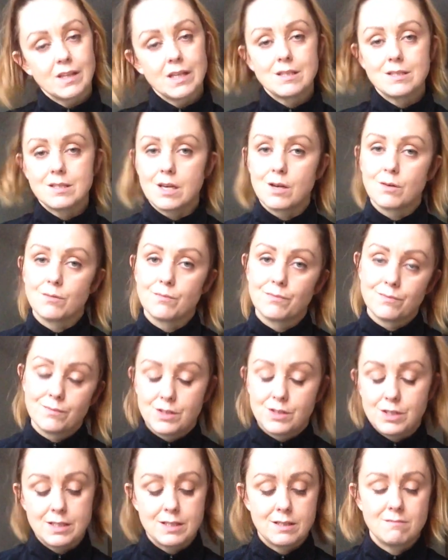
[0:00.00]
So
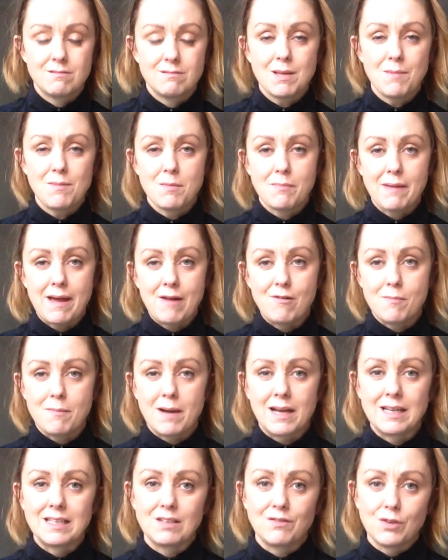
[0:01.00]
just something to bear in
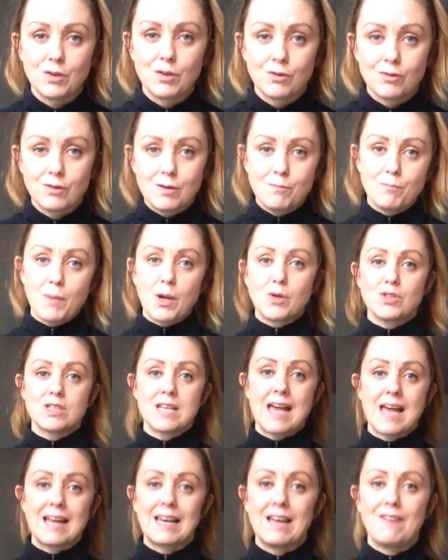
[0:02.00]
mind if you're a poached
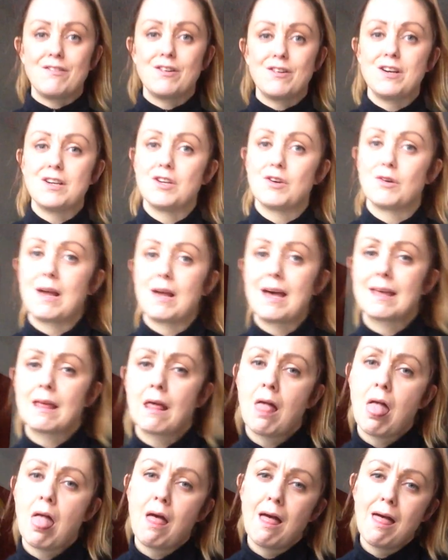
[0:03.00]
egg lover and you're like,
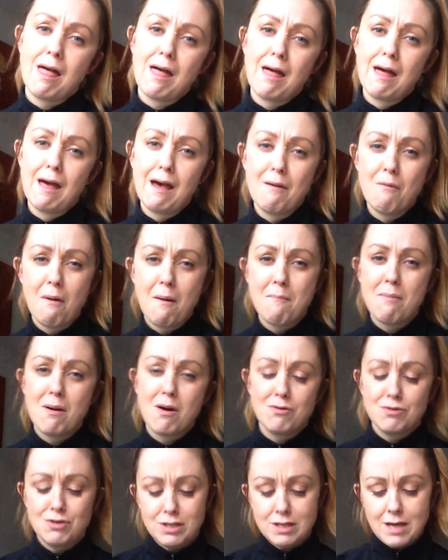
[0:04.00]
oh, I want
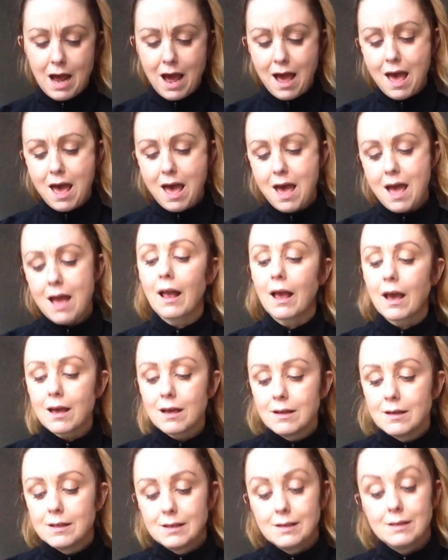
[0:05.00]
poached egg.
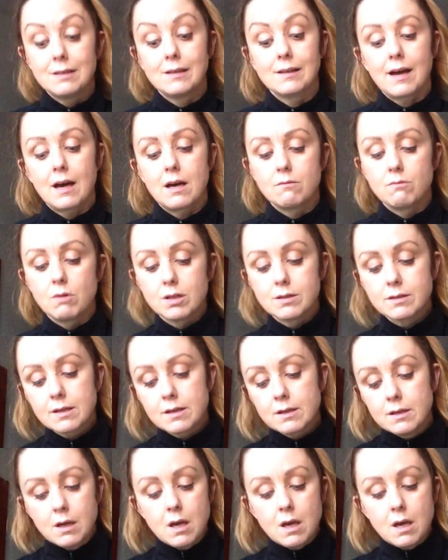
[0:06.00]
Like I was.